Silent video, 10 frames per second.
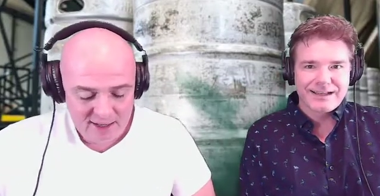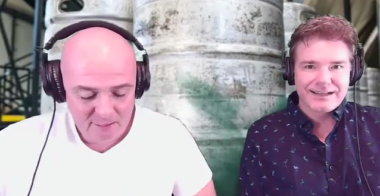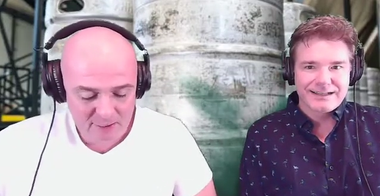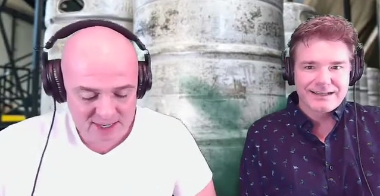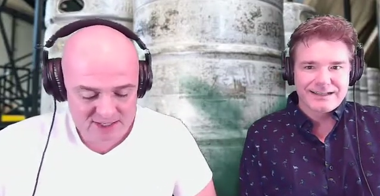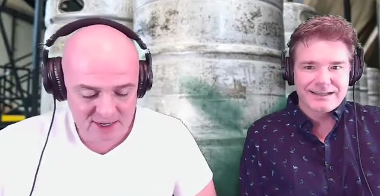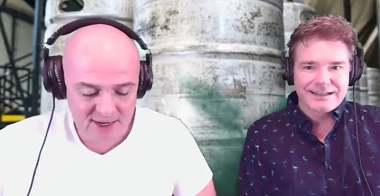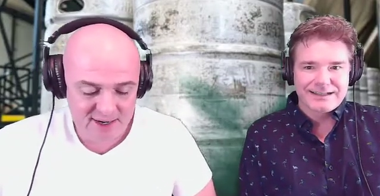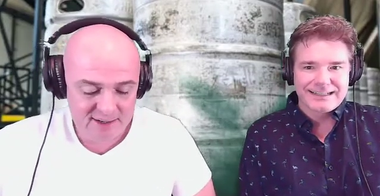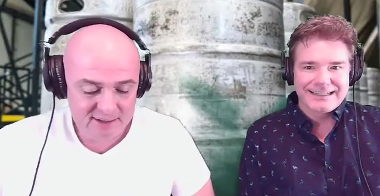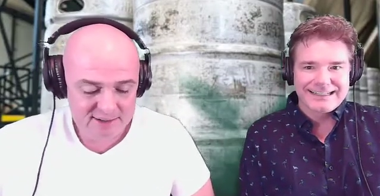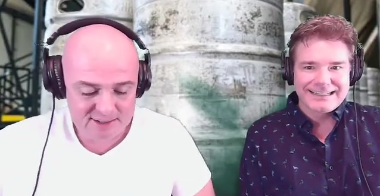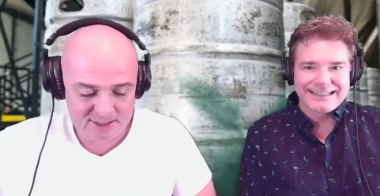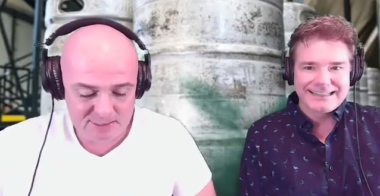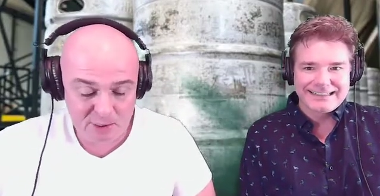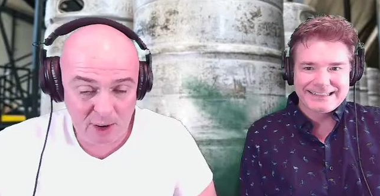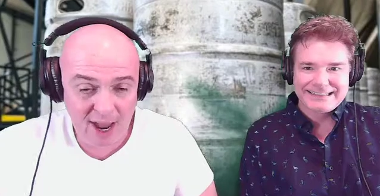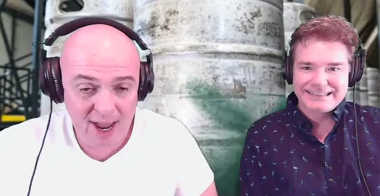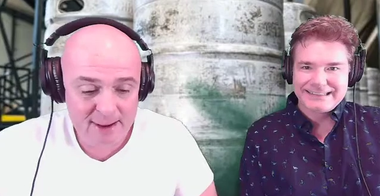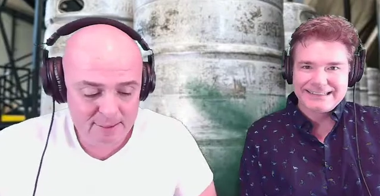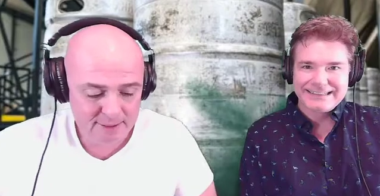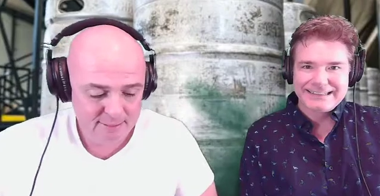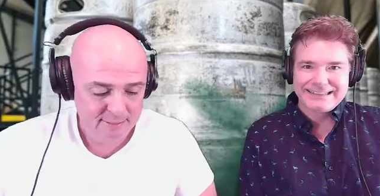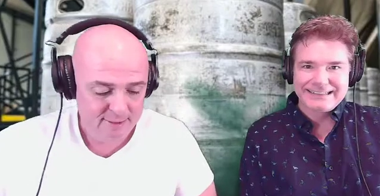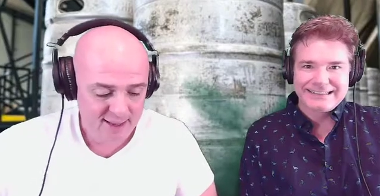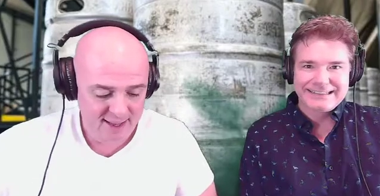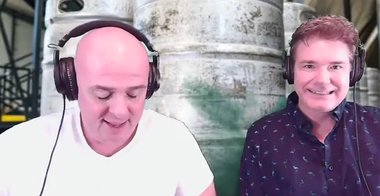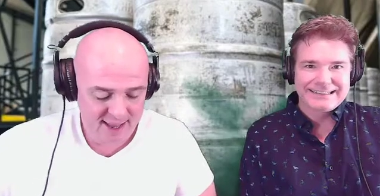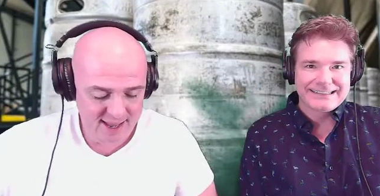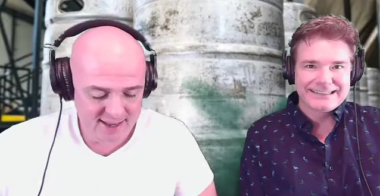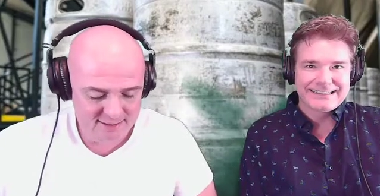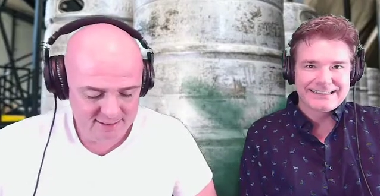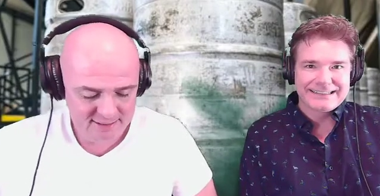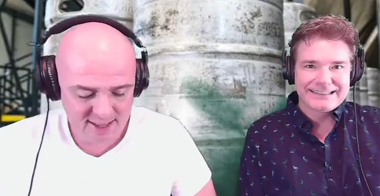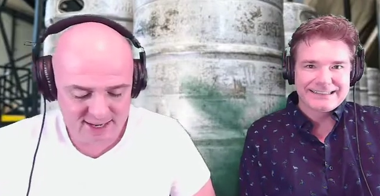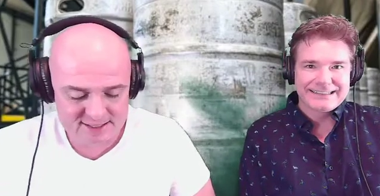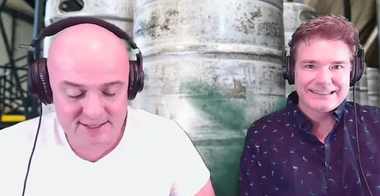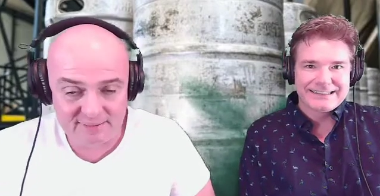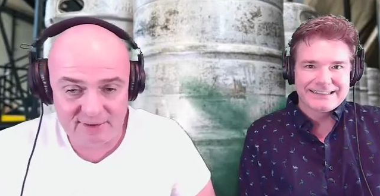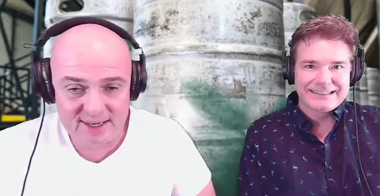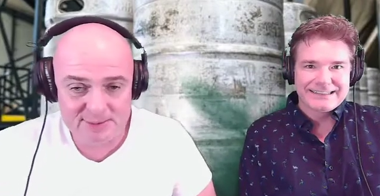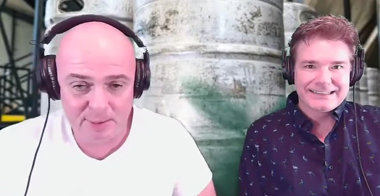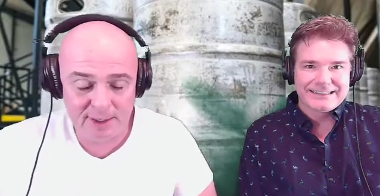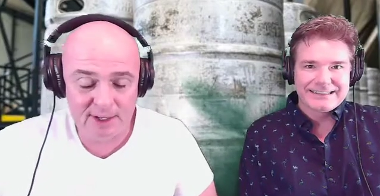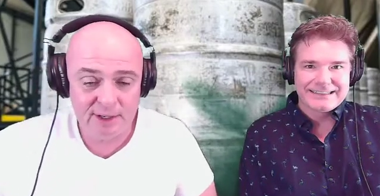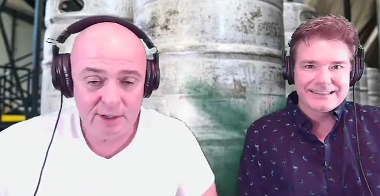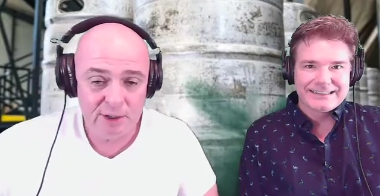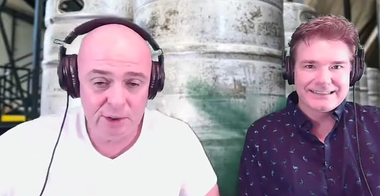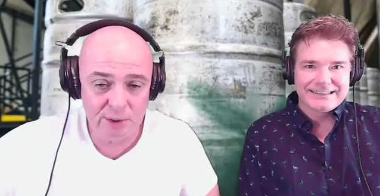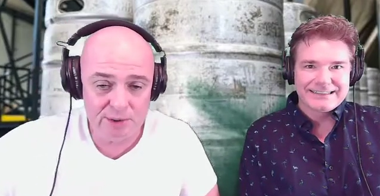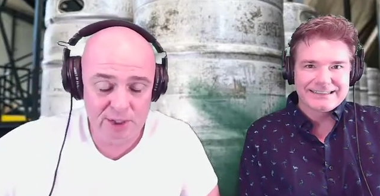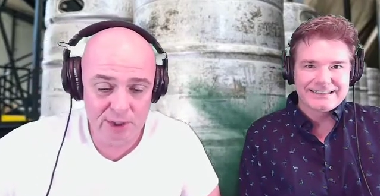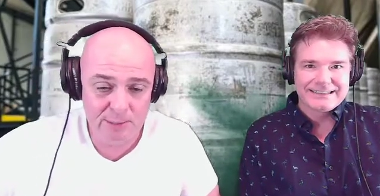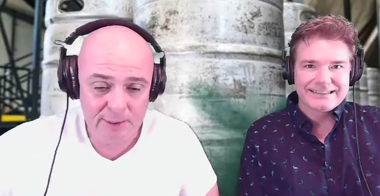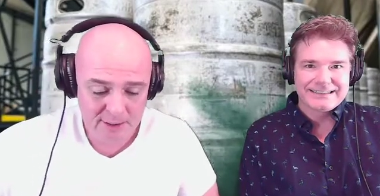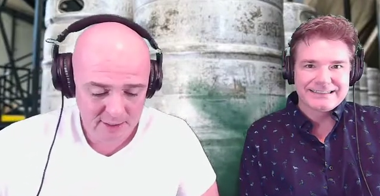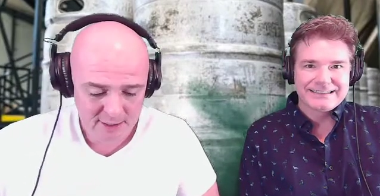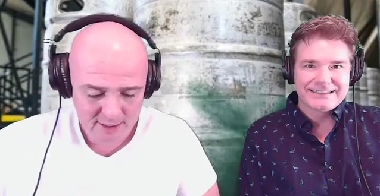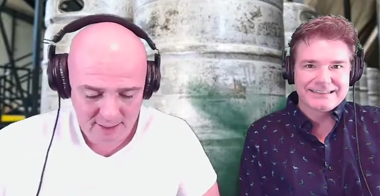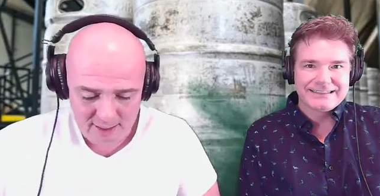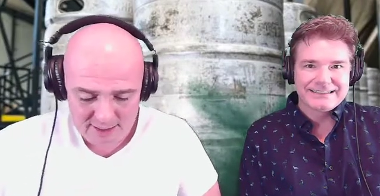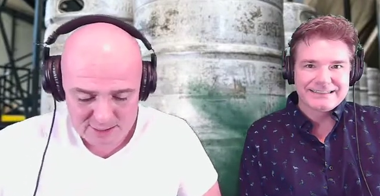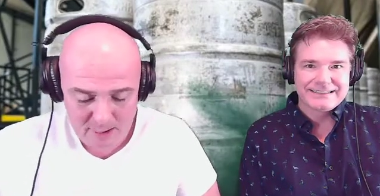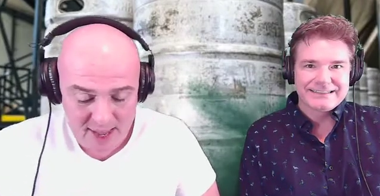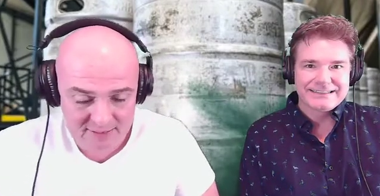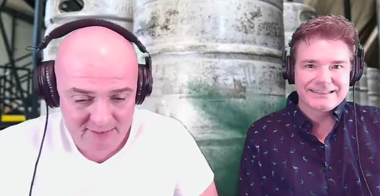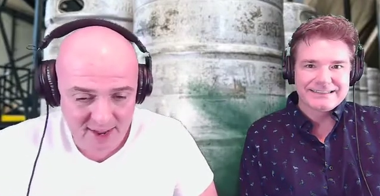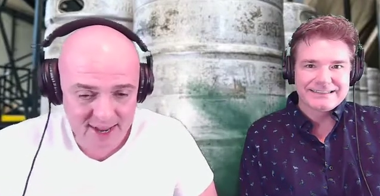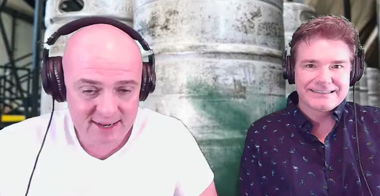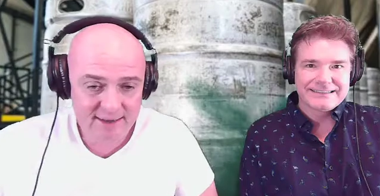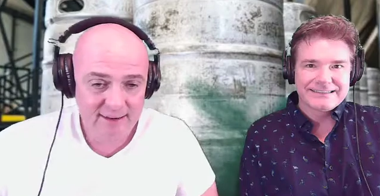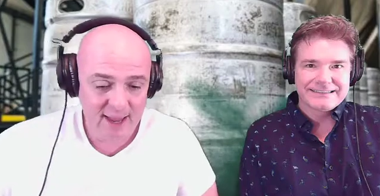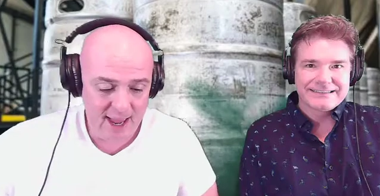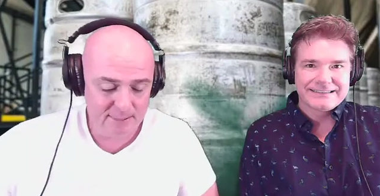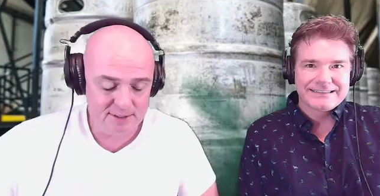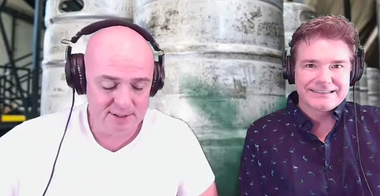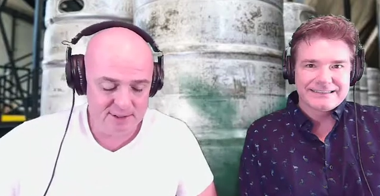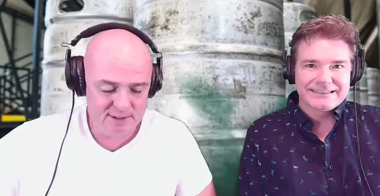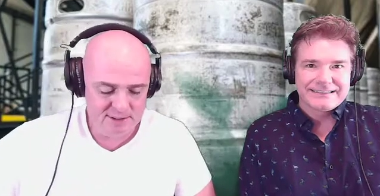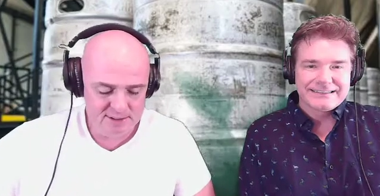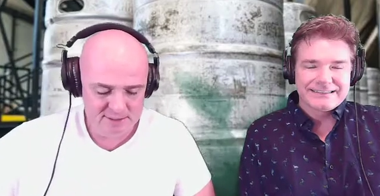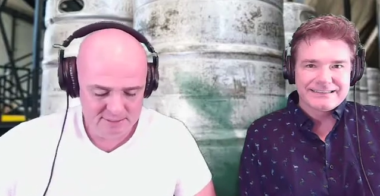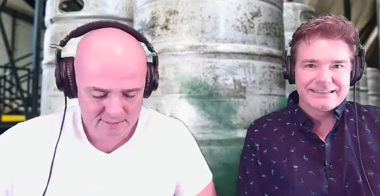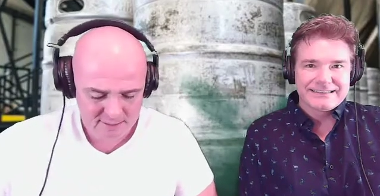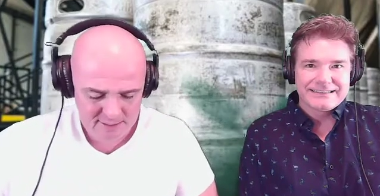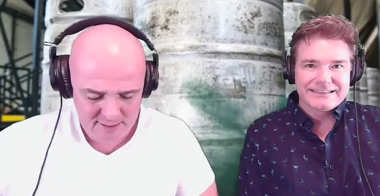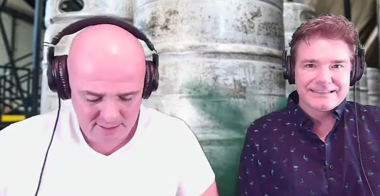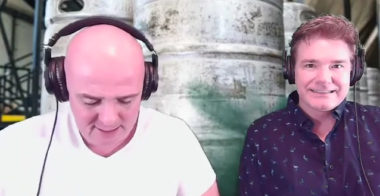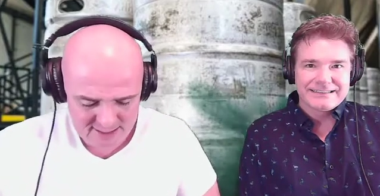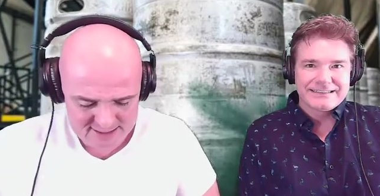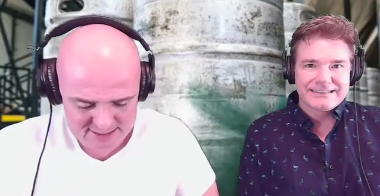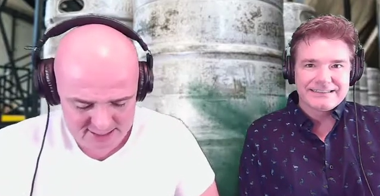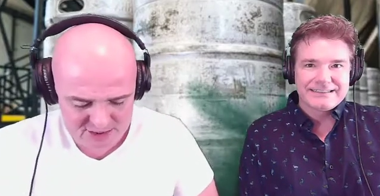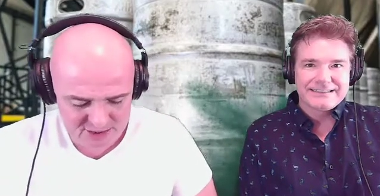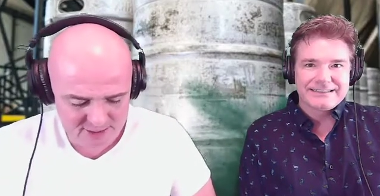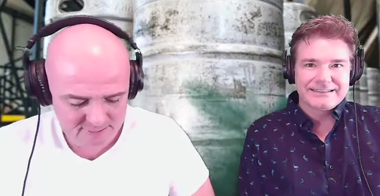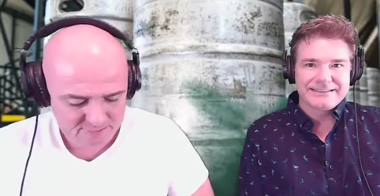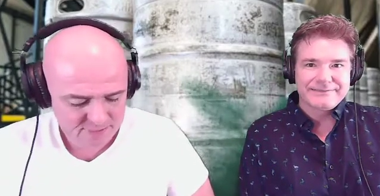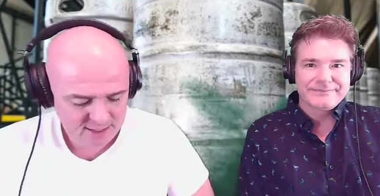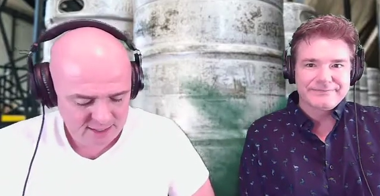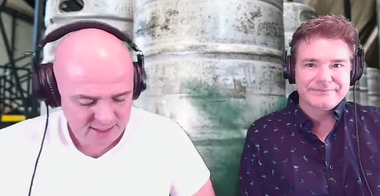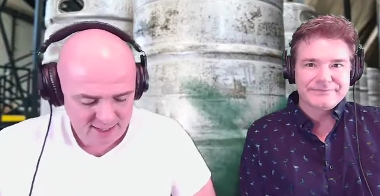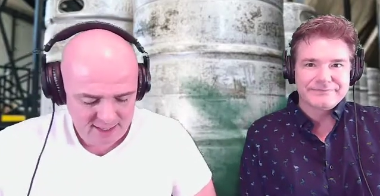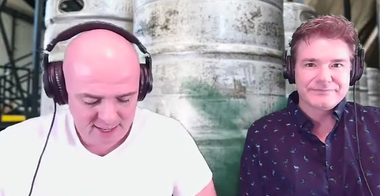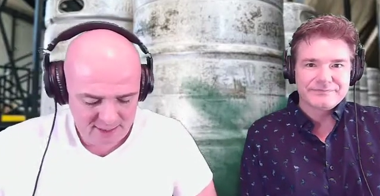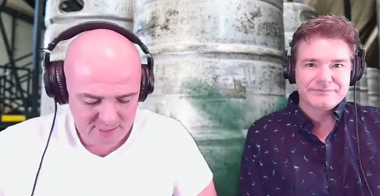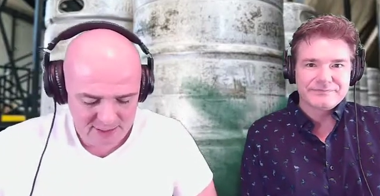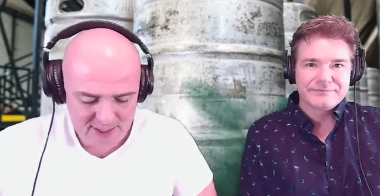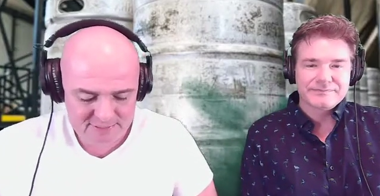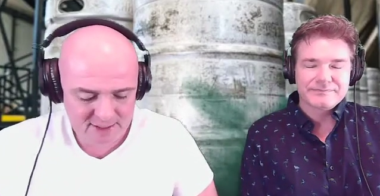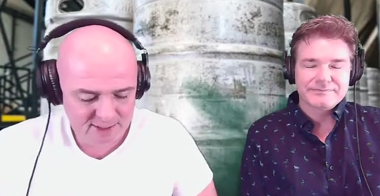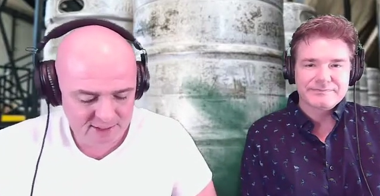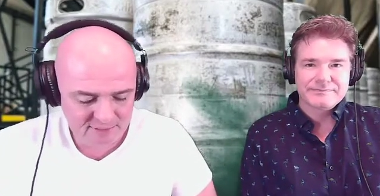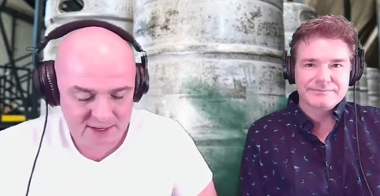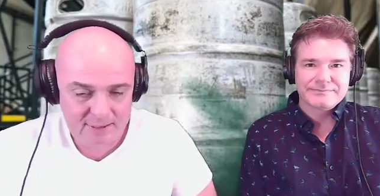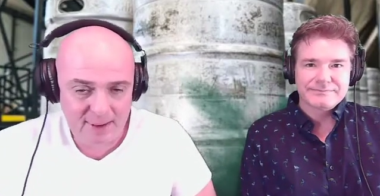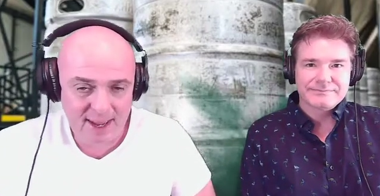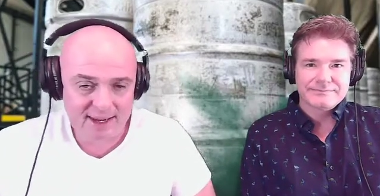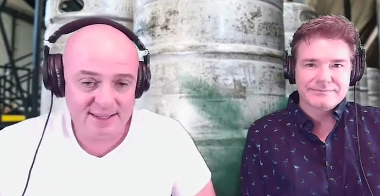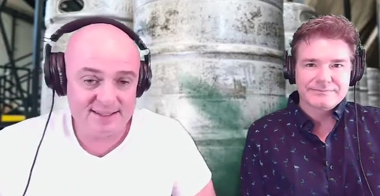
Speaker 1: Make sure to subscribe and like us on Facebook, YouTube, Spotify, Apple Tunes, and Stitcher. And we'd love to hear your feedback, as